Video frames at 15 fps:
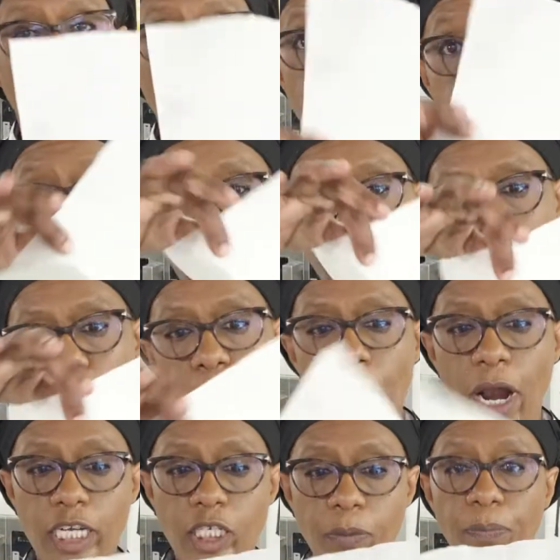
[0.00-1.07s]
You take your
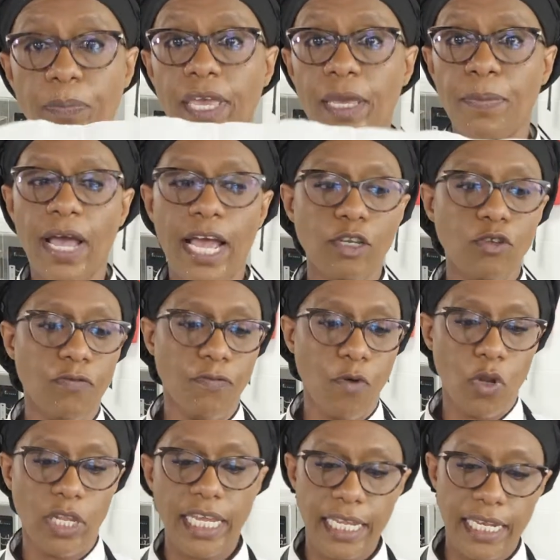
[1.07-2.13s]
parchment paper and you
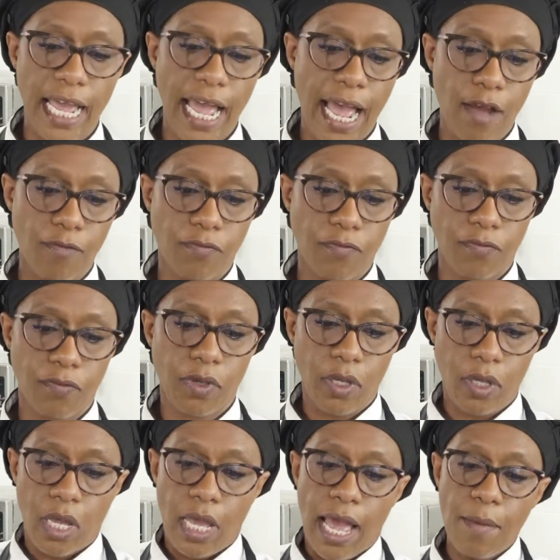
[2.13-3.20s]
fold it in half.
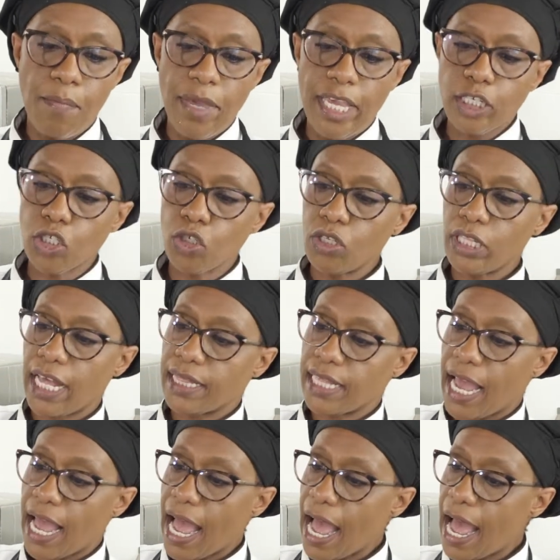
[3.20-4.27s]
And make sure that
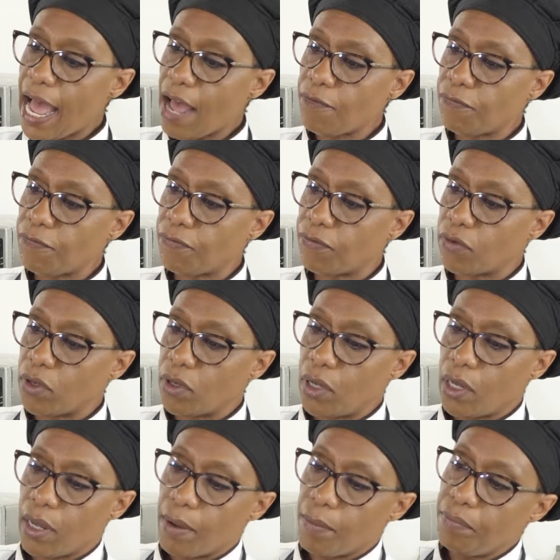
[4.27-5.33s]
that half
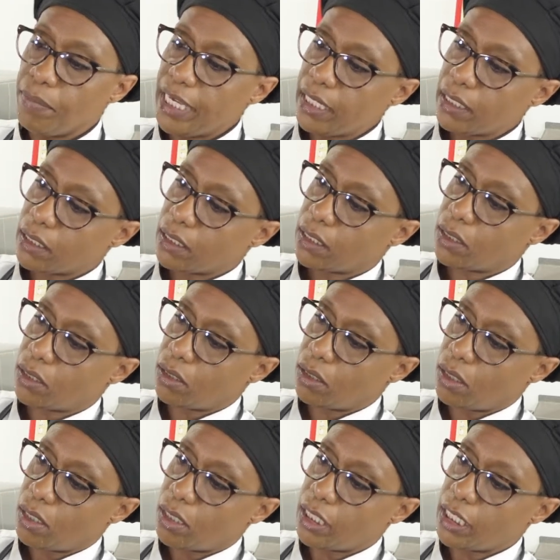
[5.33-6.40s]
meets
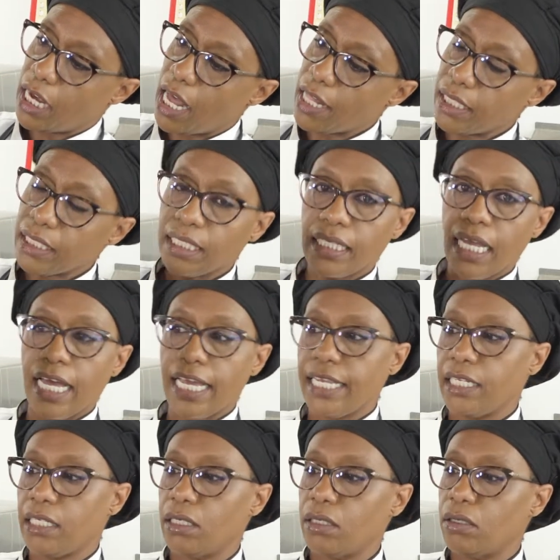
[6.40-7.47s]
the other
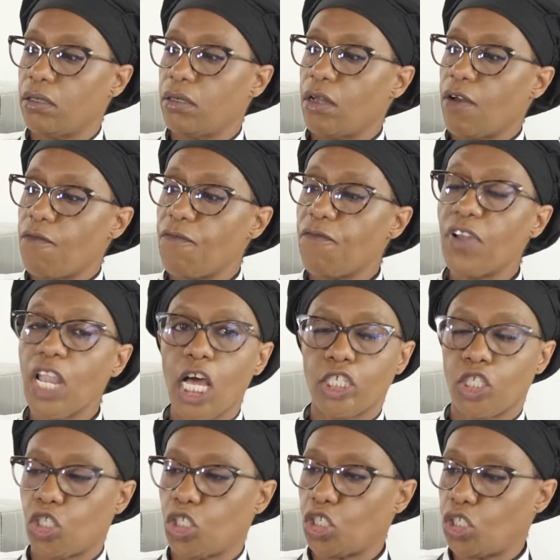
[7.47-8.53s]
side
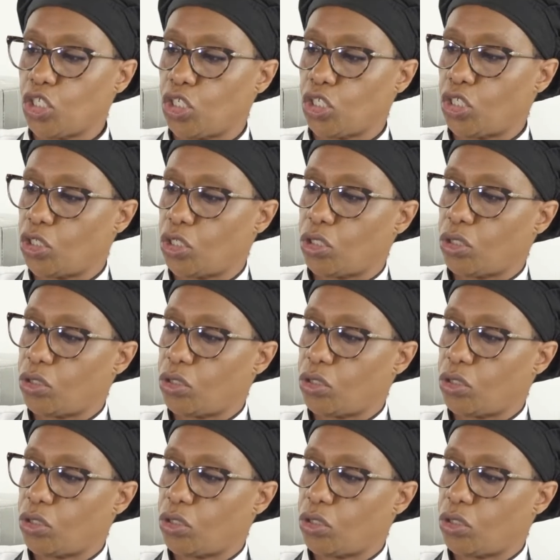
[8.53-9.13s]
flush.